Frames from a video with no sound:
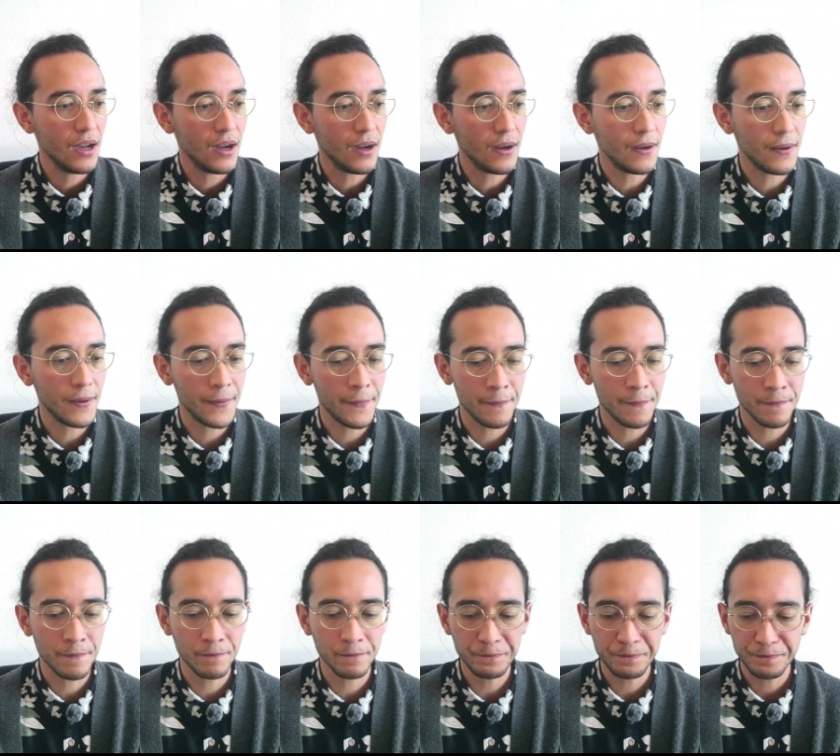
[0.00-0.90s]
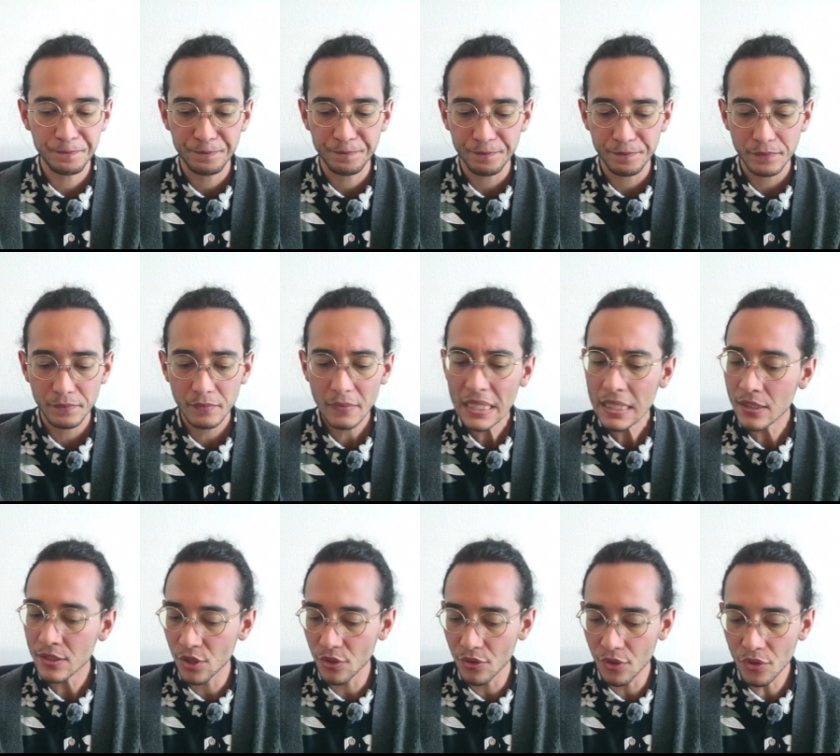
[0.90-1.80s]
Um,
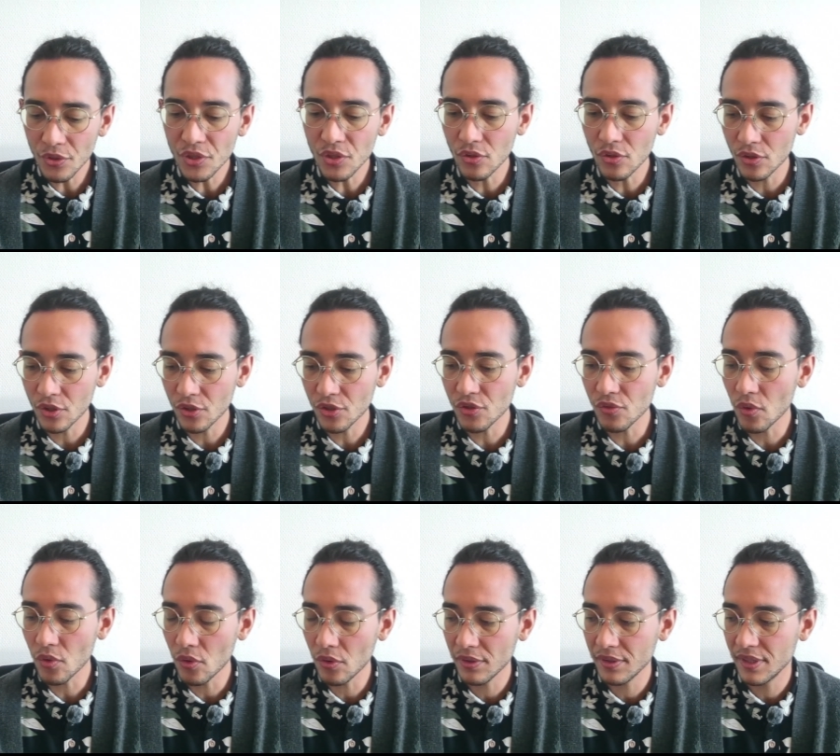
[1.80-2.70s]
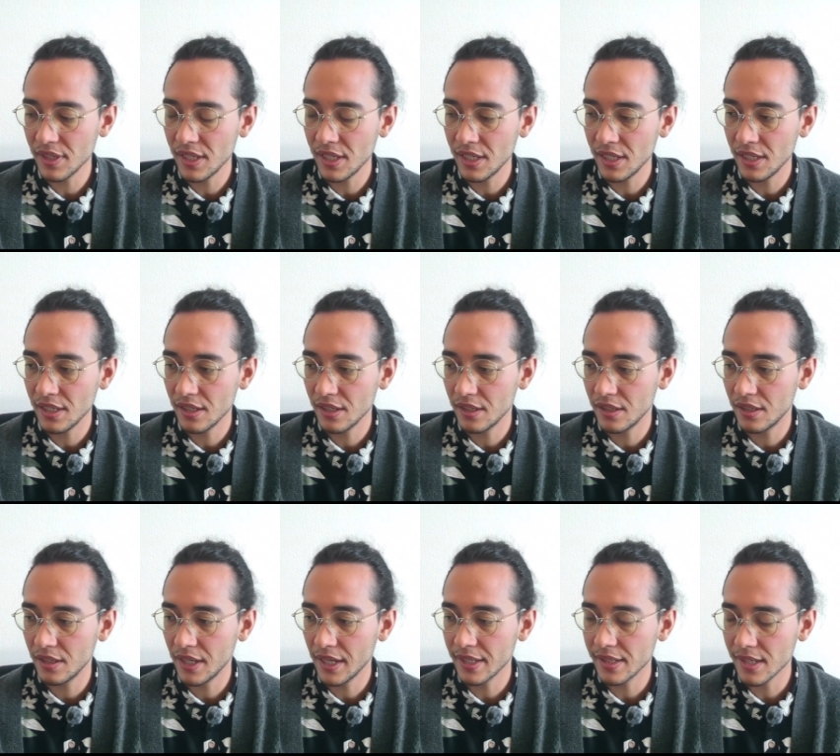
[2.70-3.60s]
so those are all the
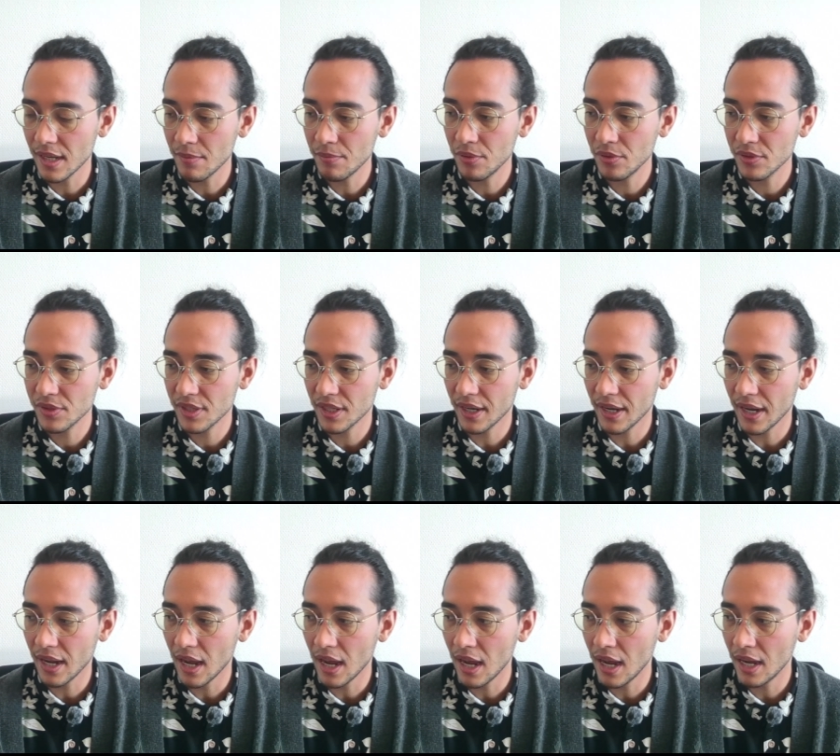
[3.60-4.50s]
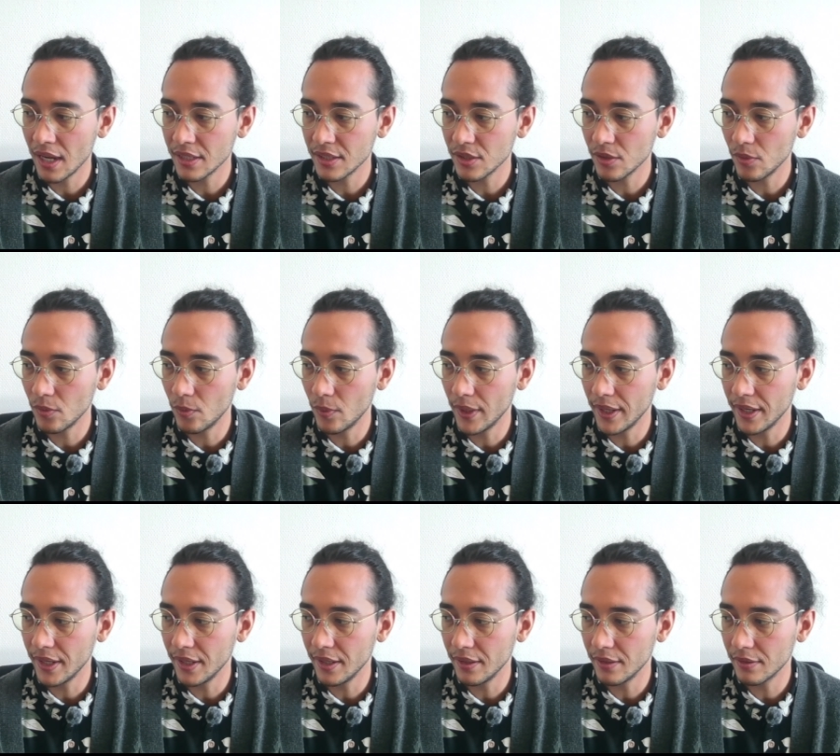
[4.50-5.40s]
examples that I had
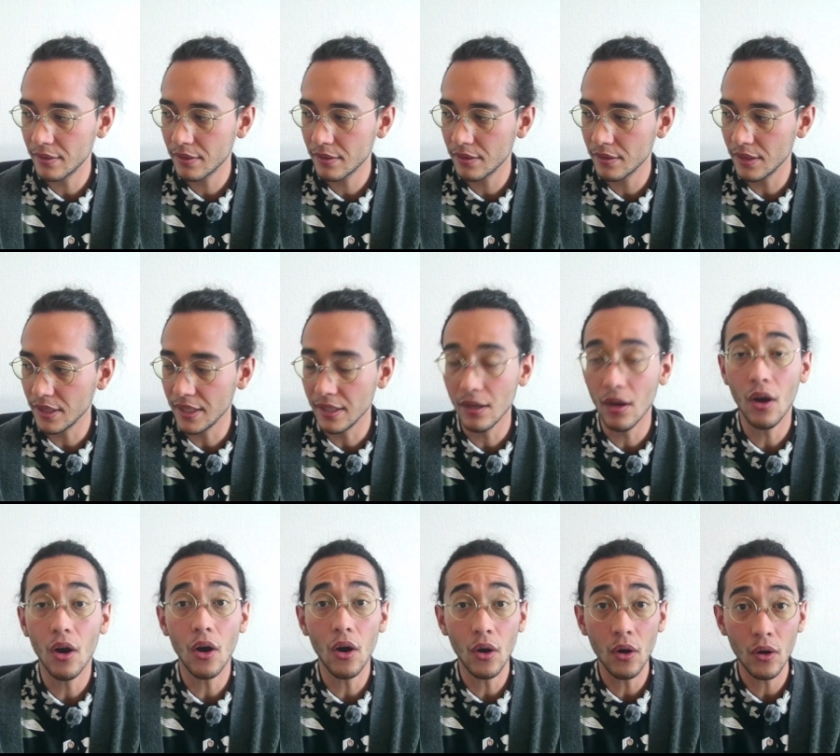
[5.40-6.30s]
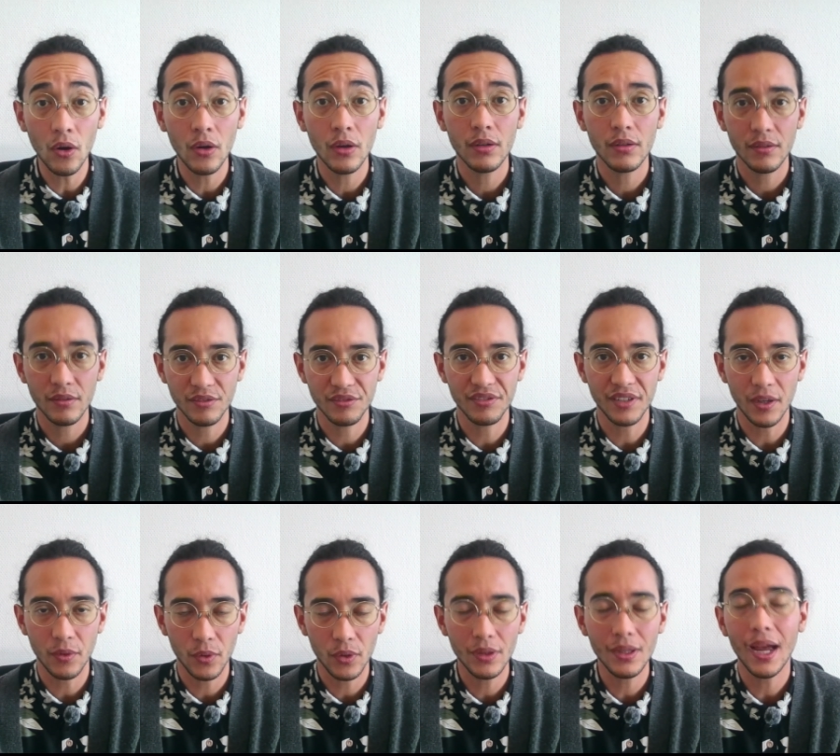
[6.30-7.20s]
with the en
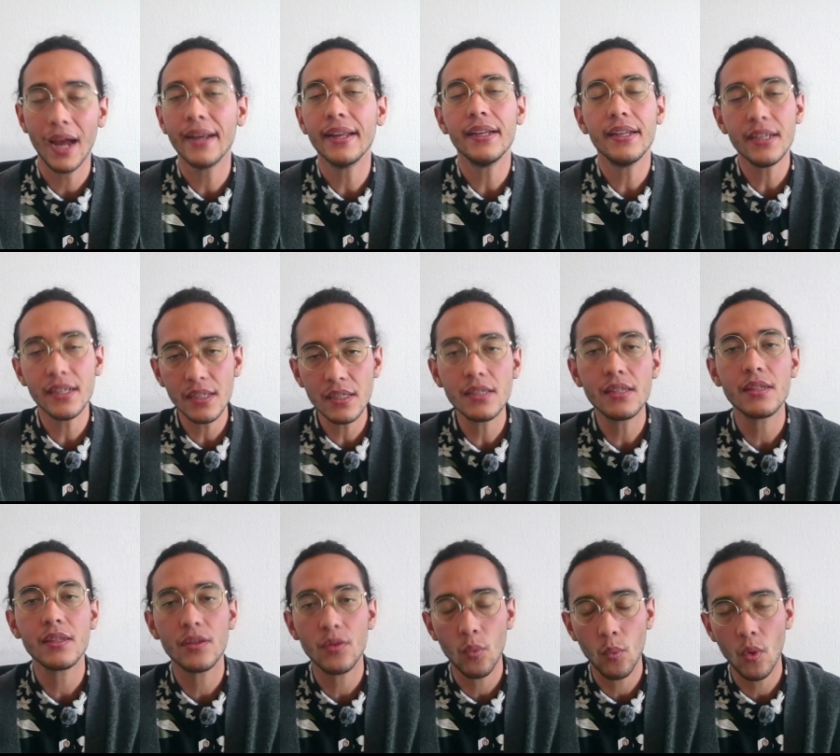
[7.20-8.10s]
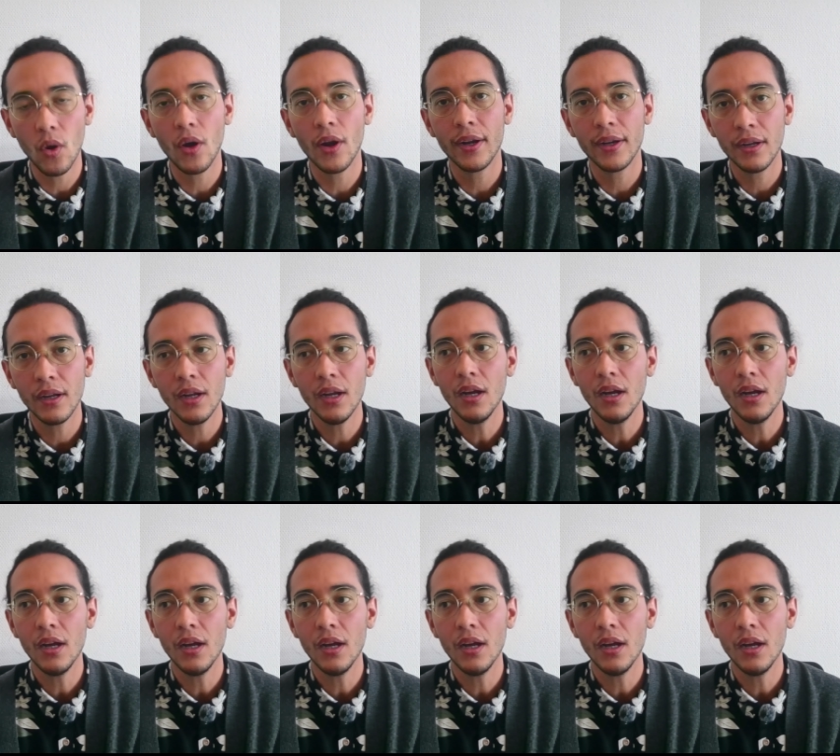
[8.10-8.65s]
vowel, and it is the one